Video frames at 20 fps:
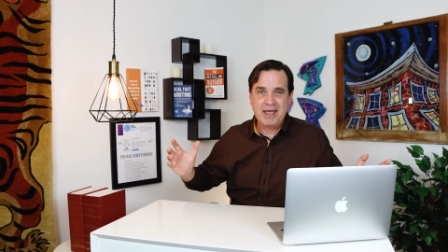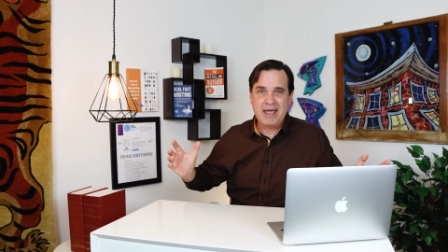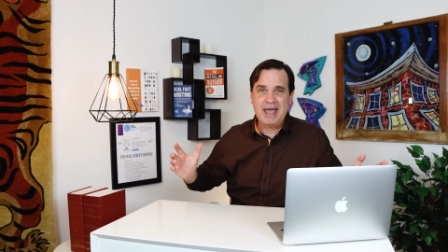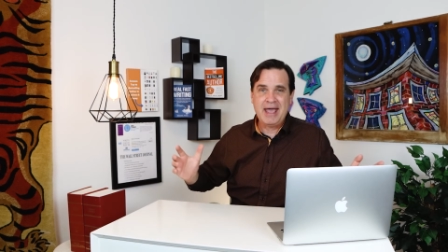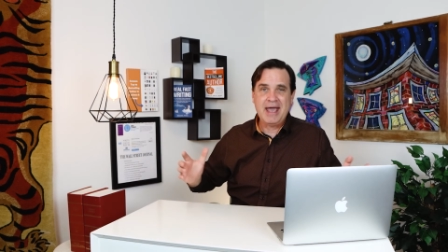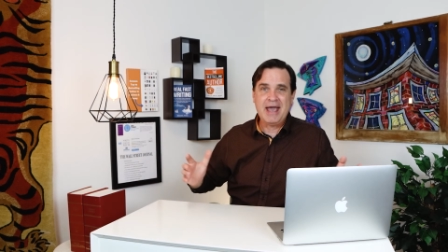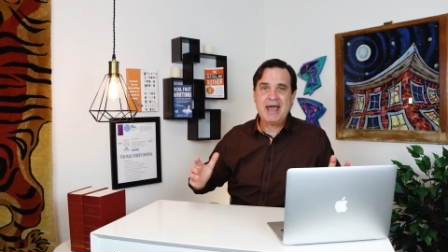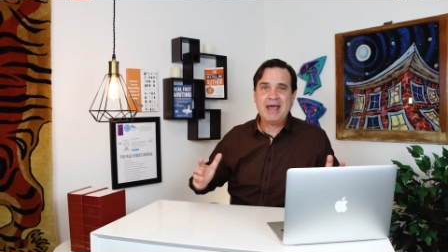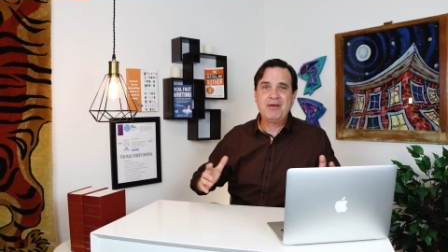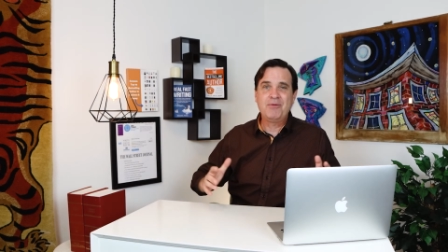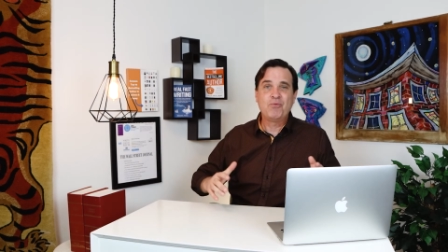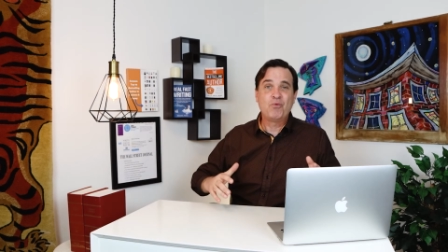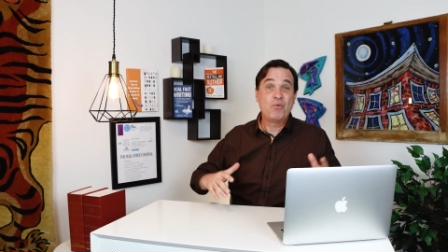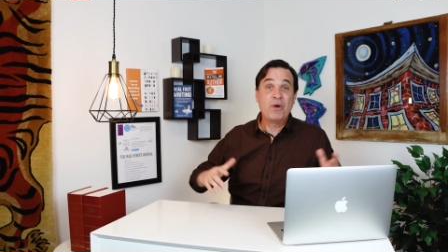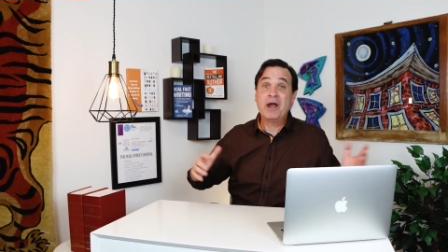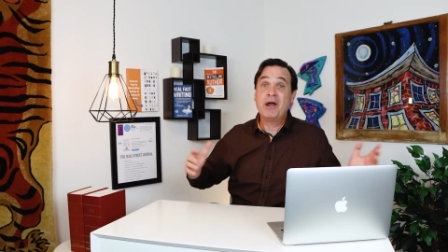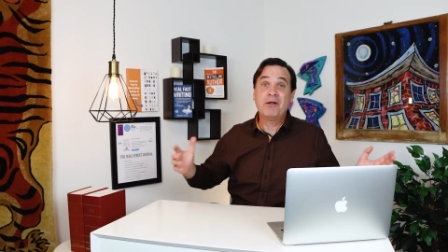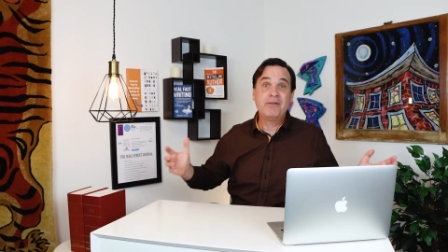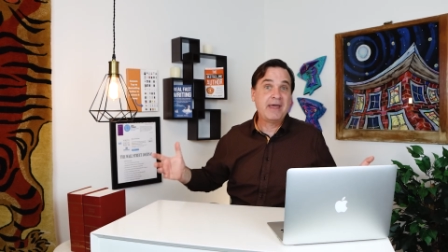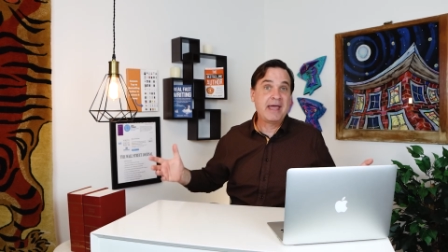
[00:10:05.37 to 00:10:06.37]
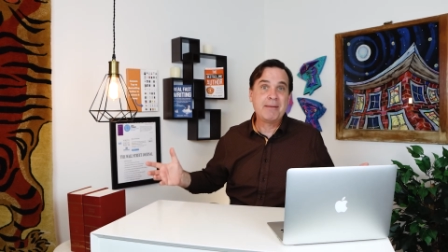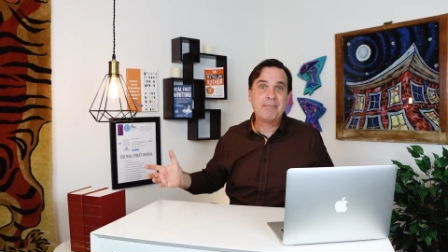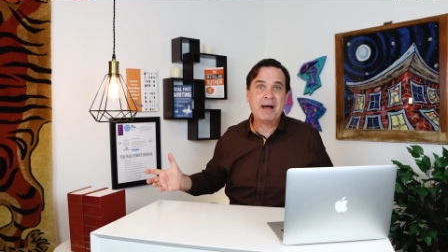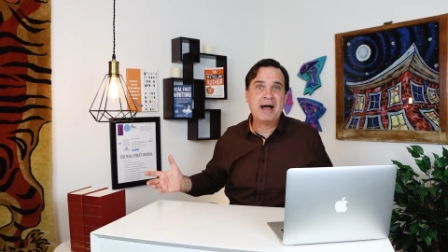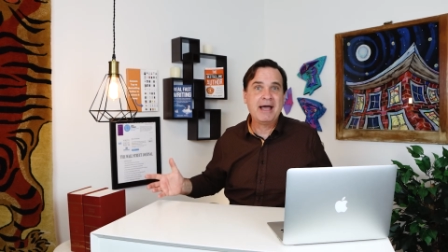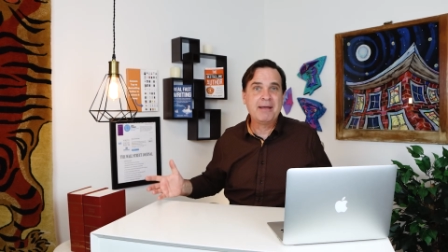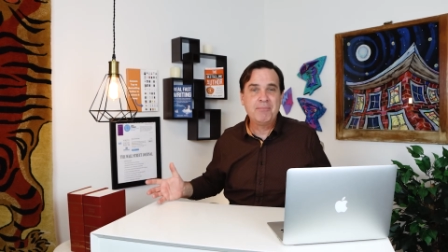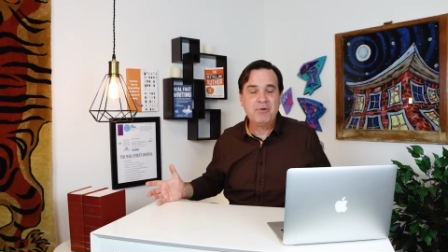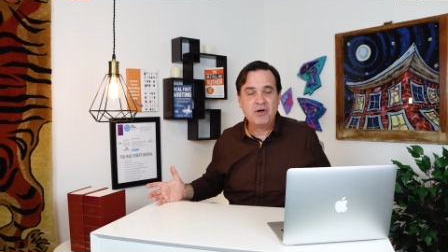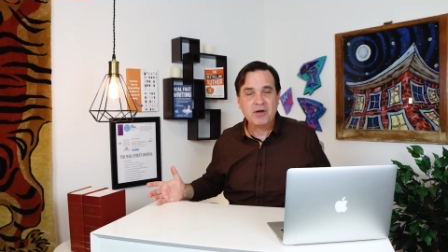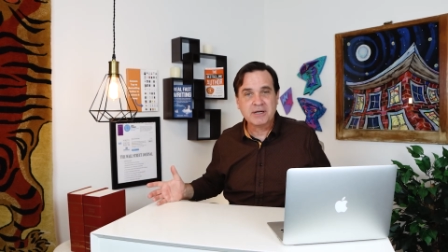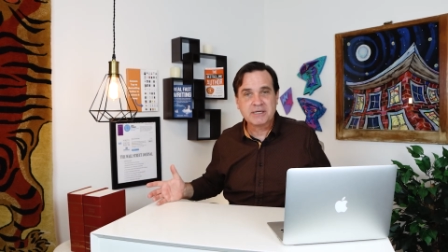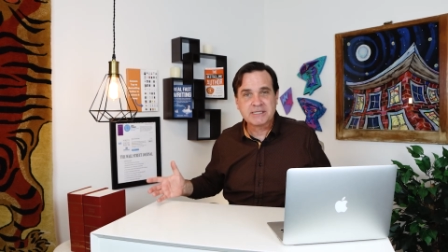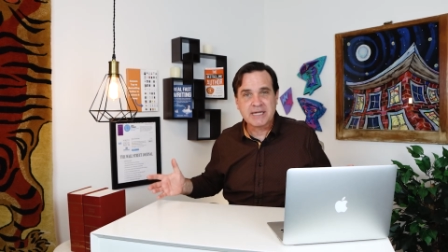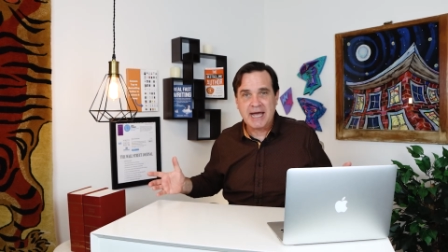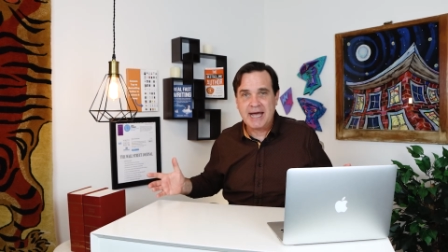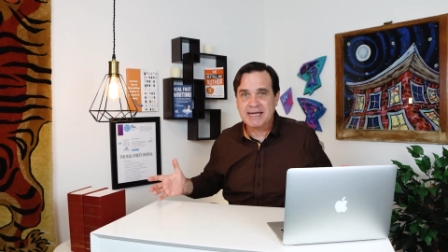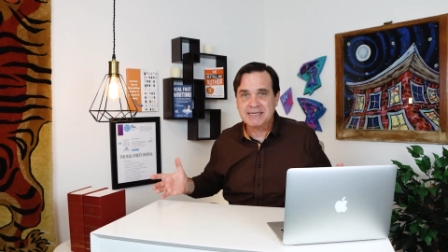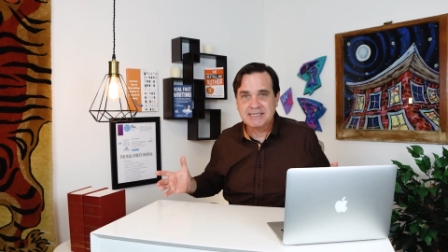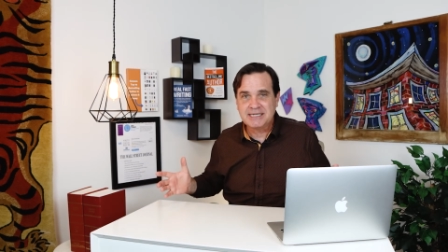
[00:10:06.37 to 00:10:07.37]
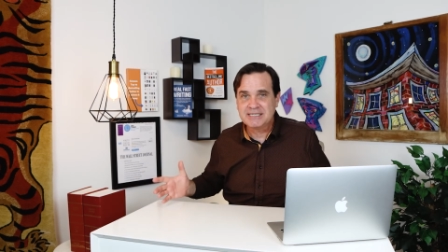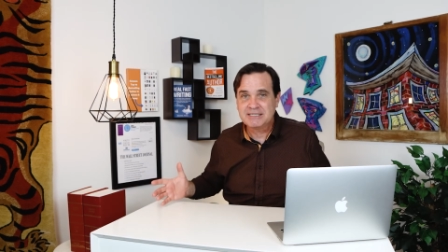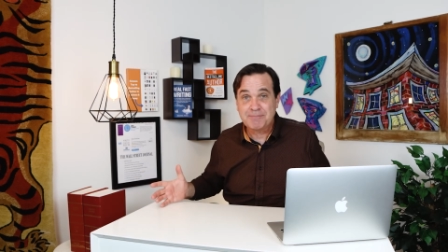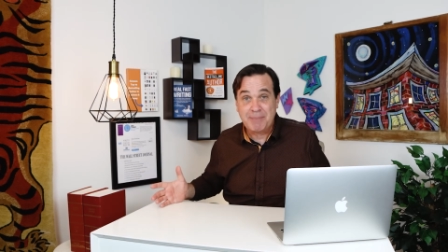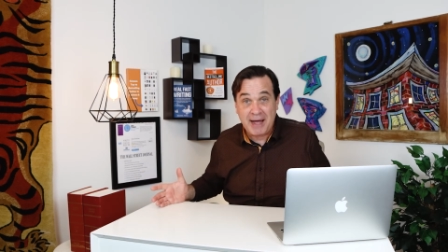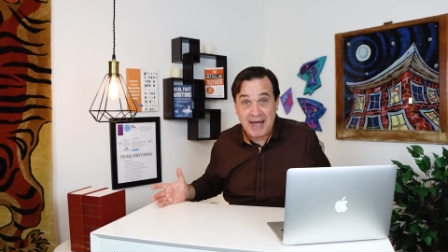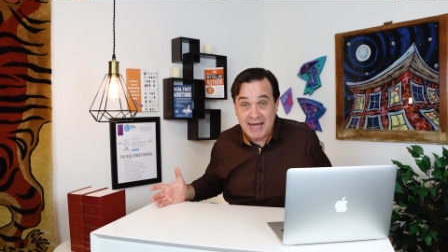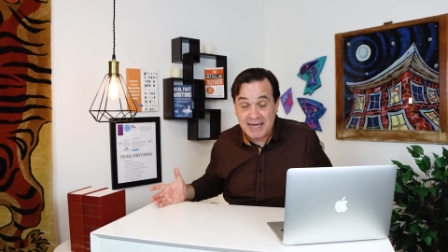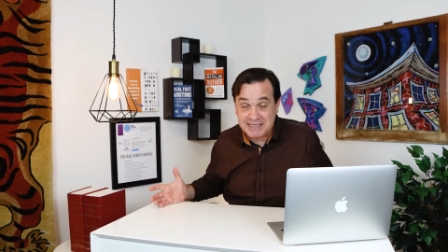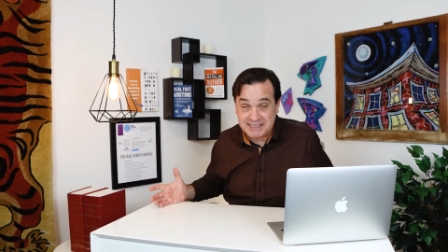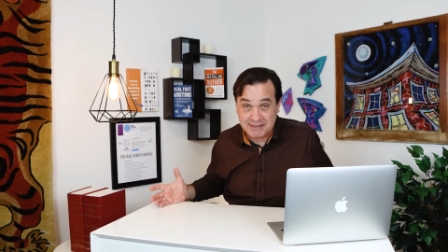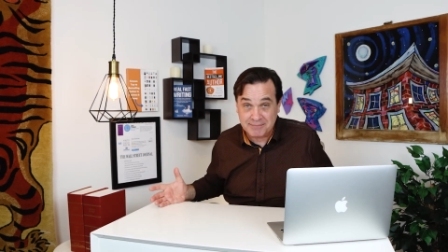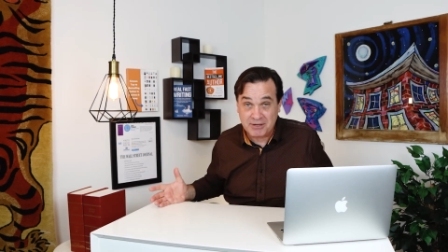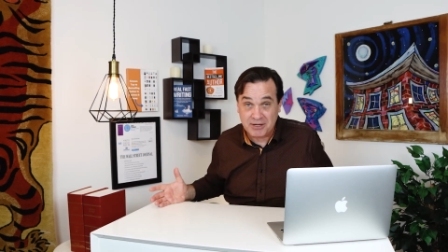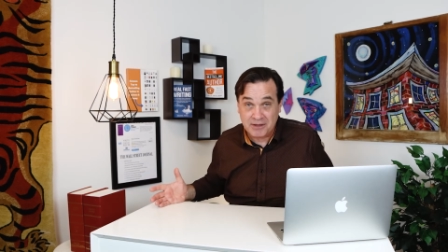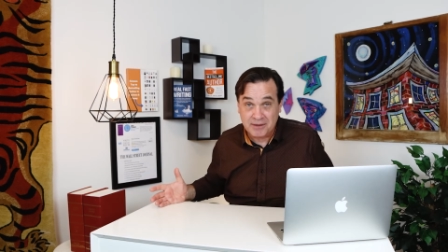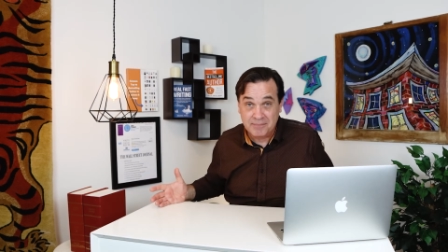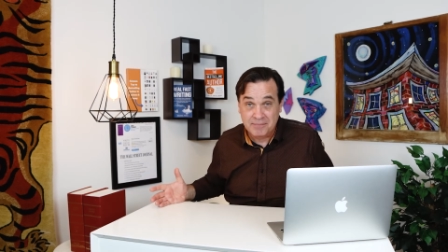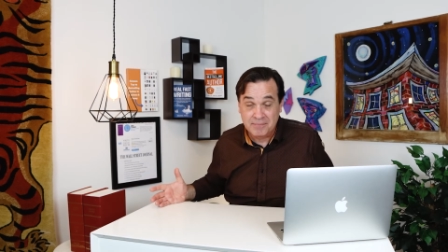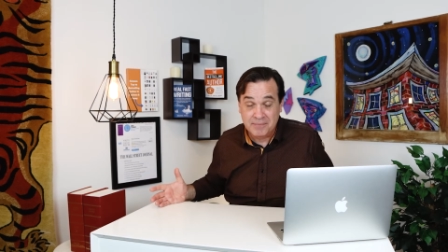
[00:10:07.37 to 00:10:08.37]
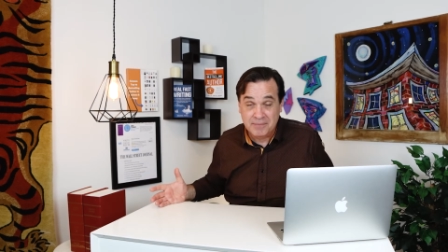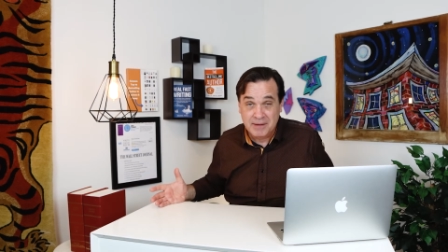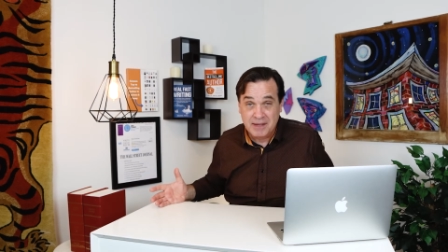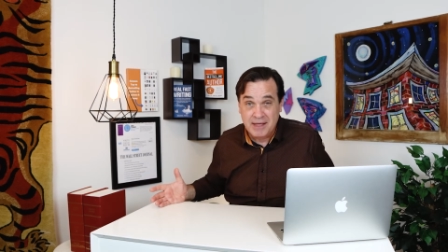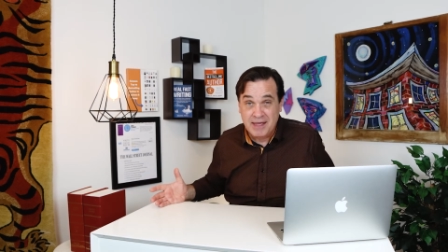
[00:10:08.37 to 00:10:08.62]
and where they buy books as is possible.